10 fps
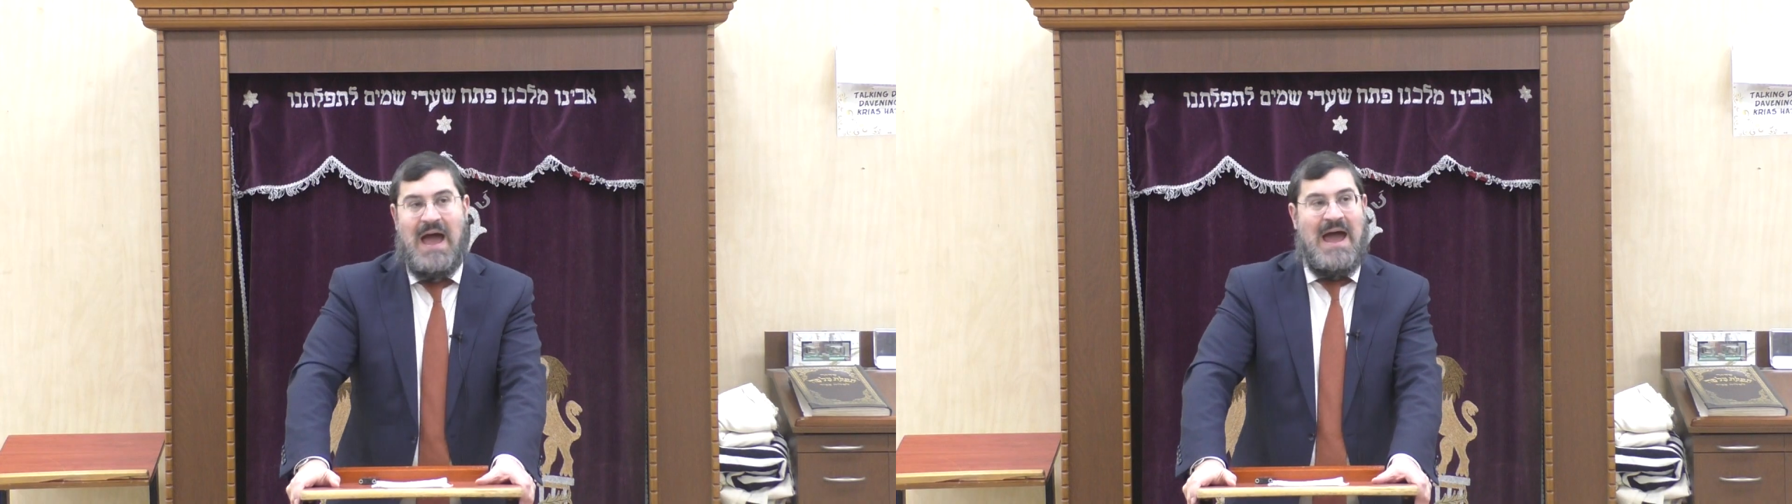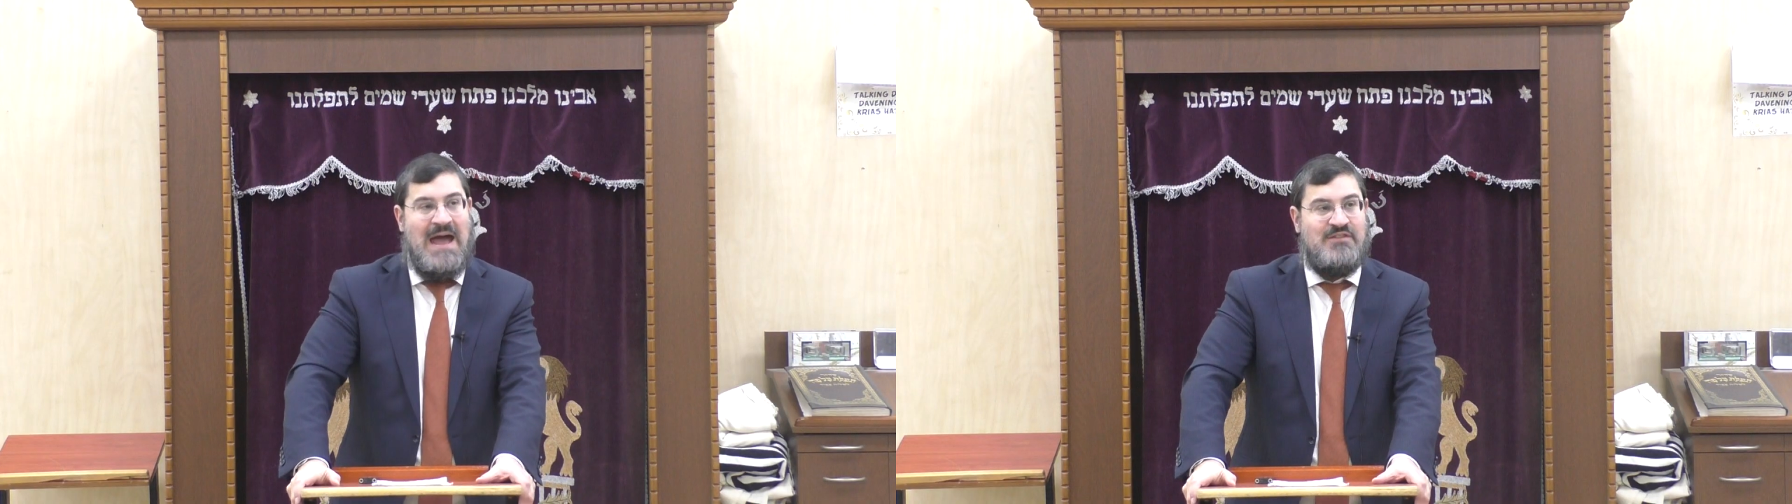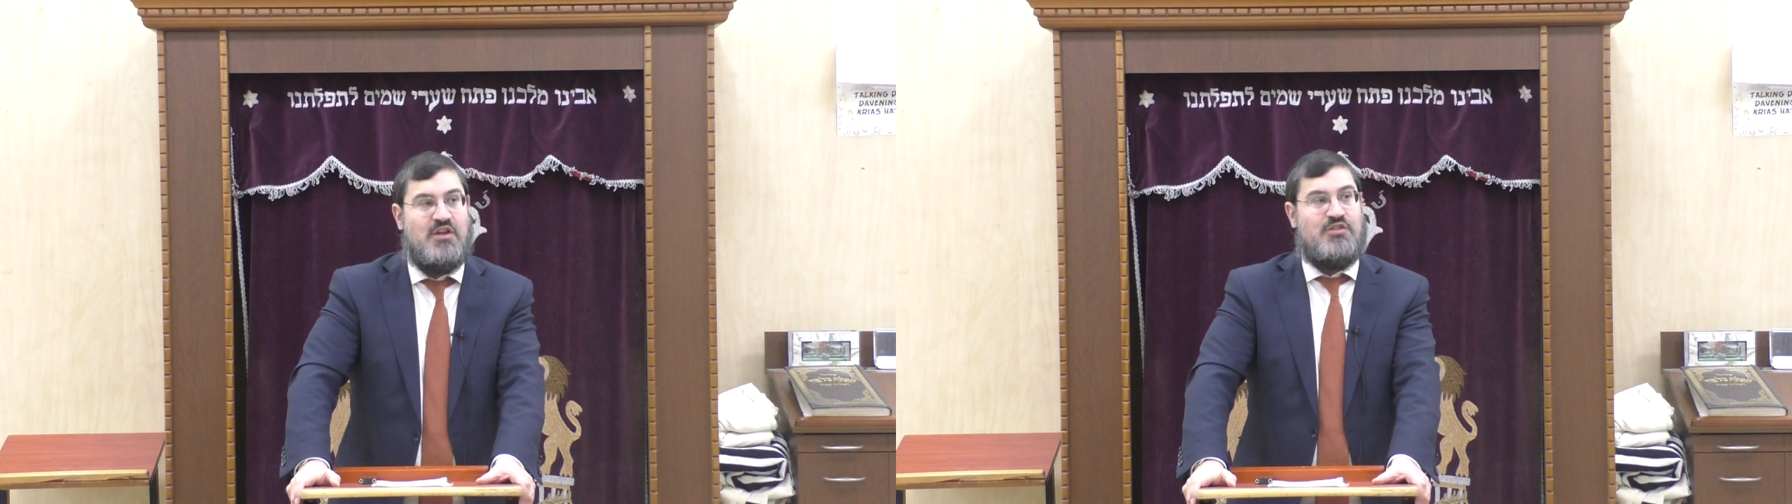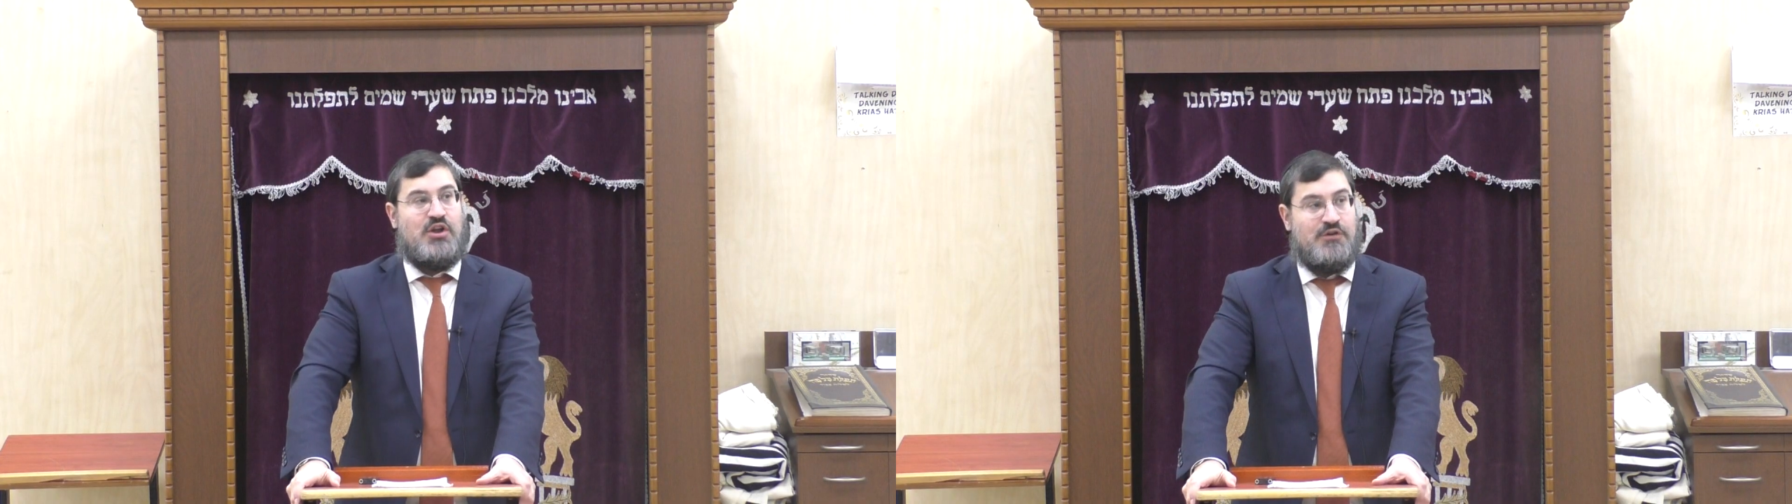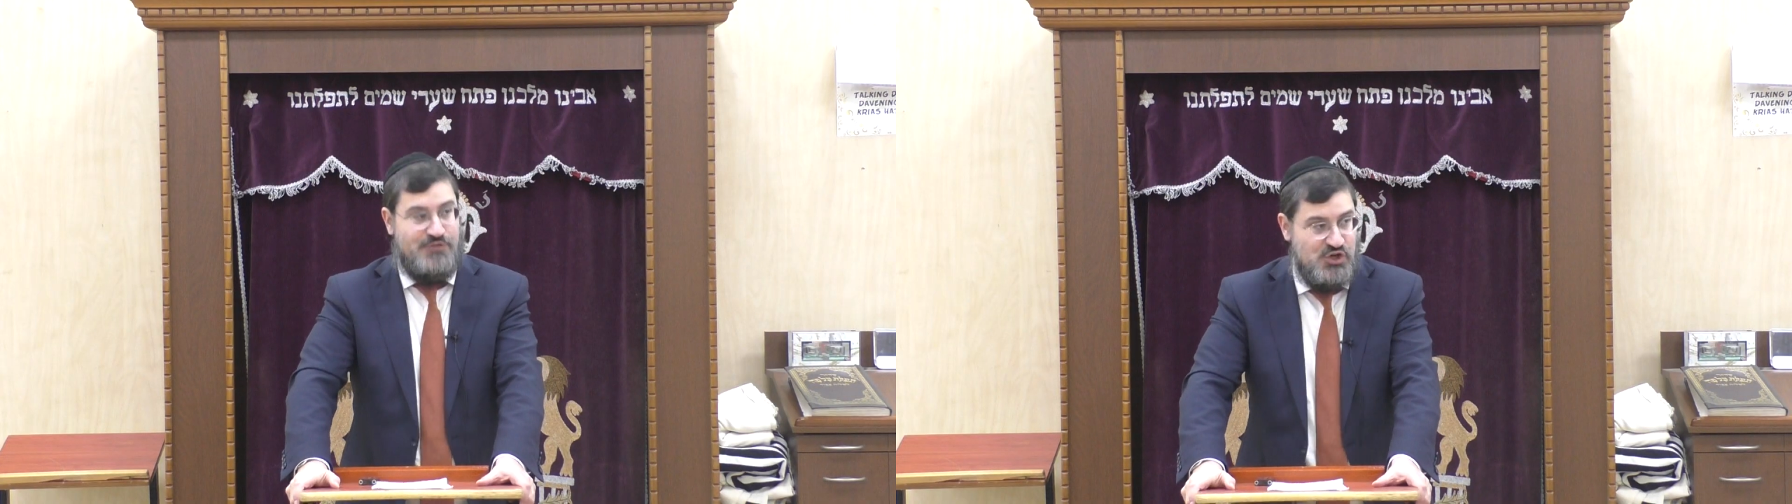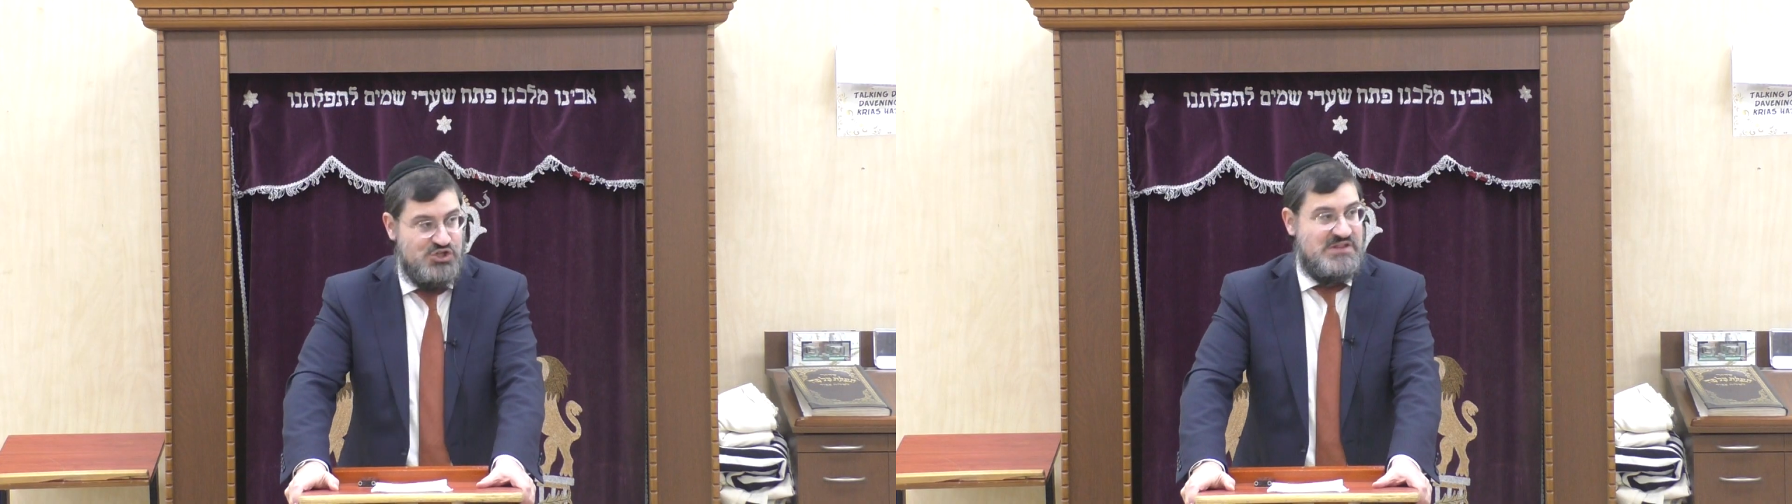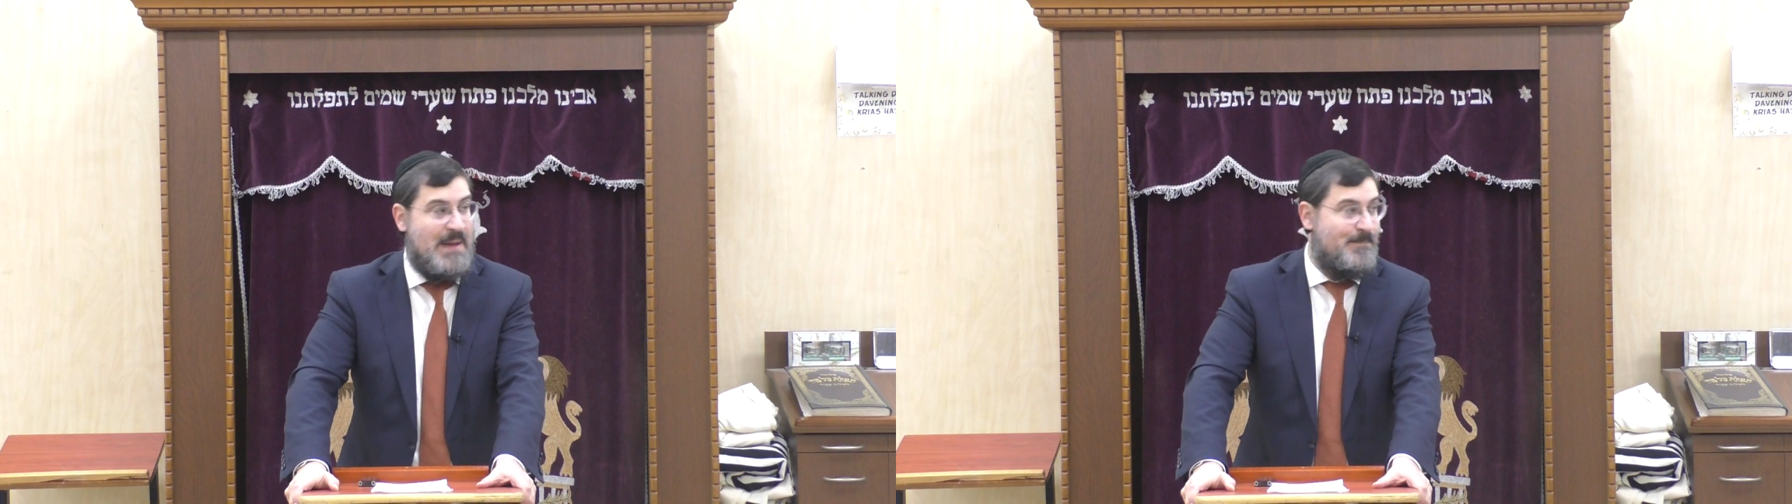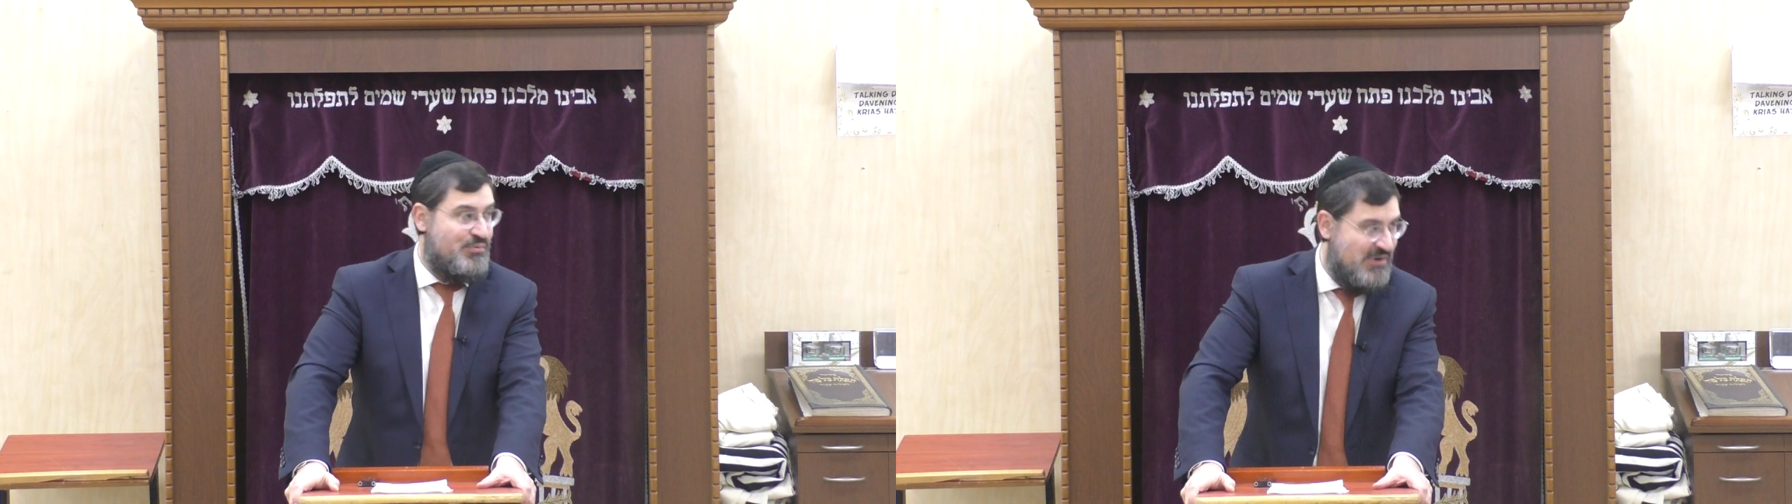and the Lavush,
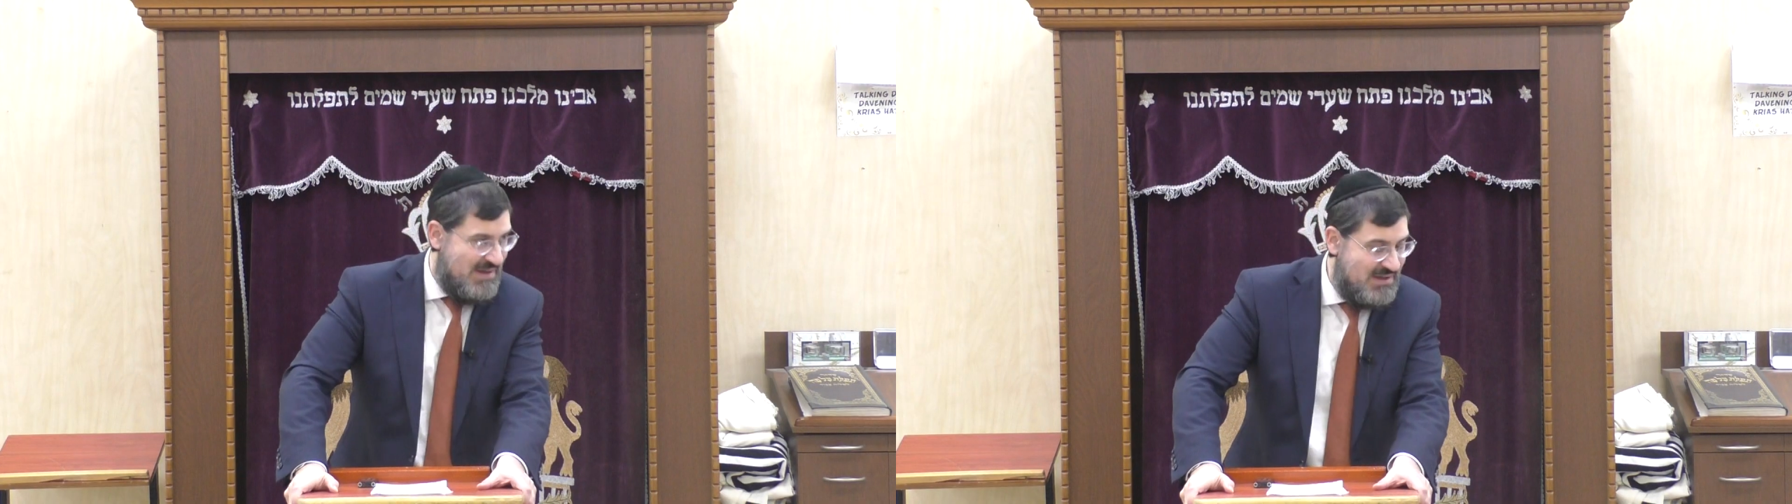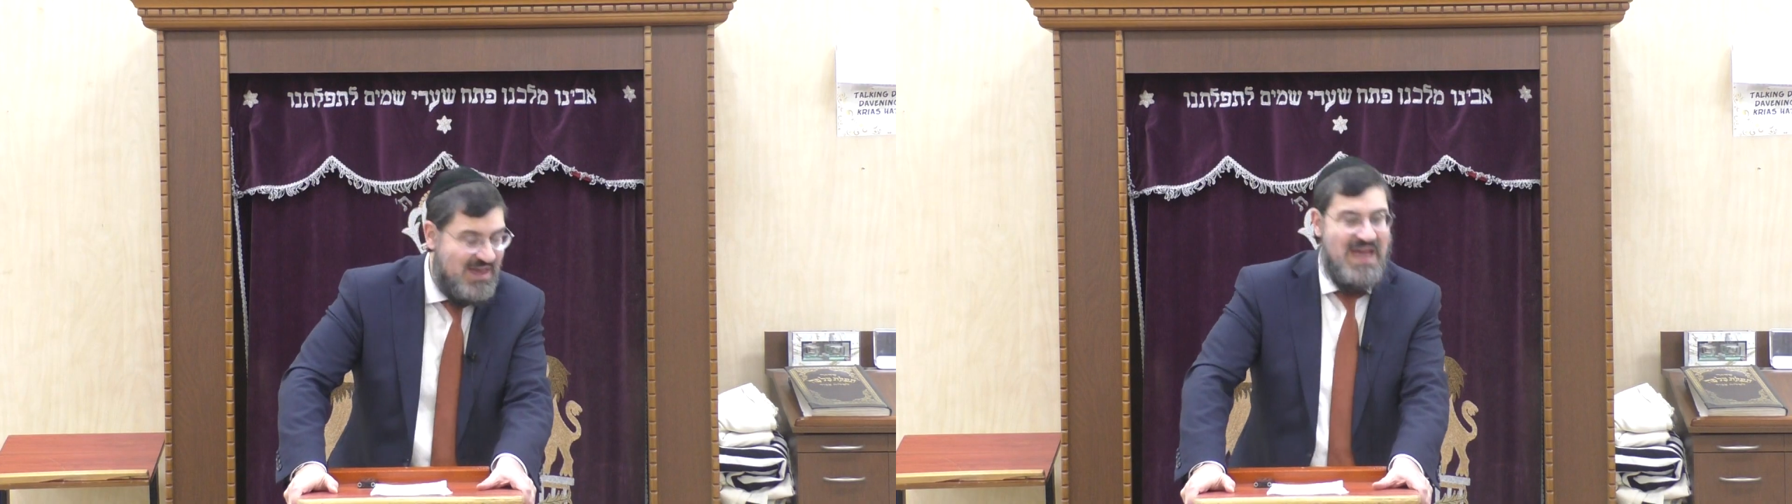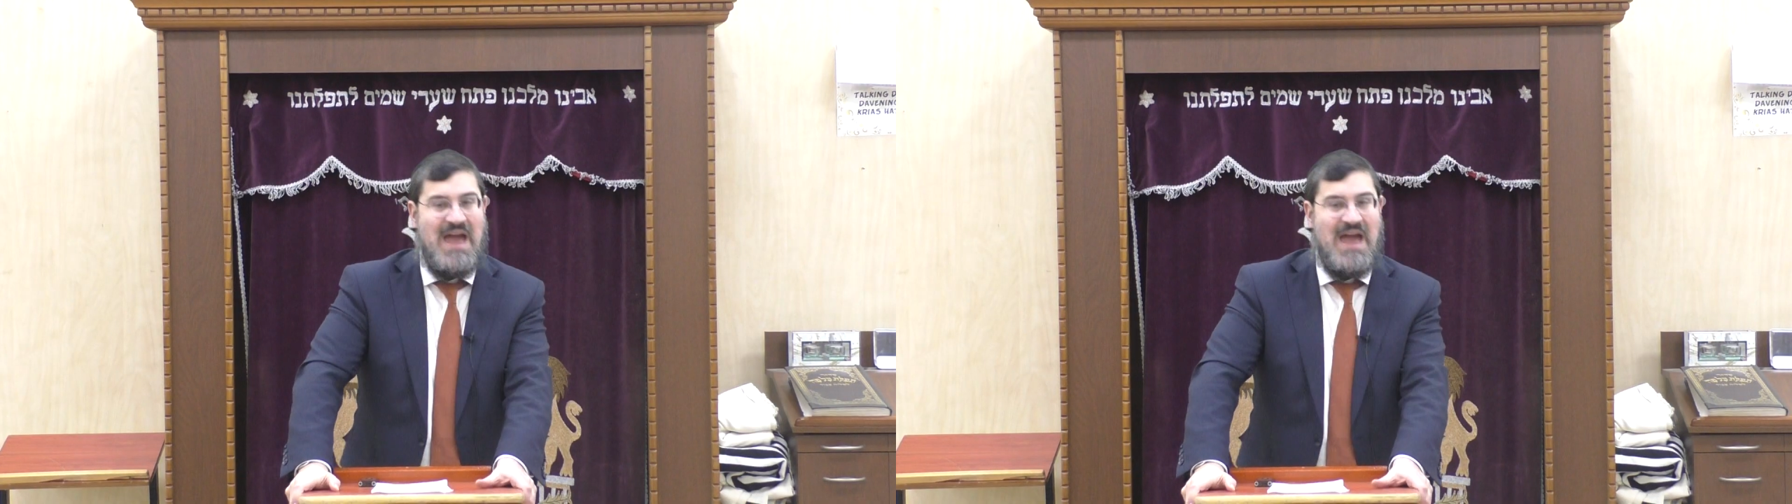that bring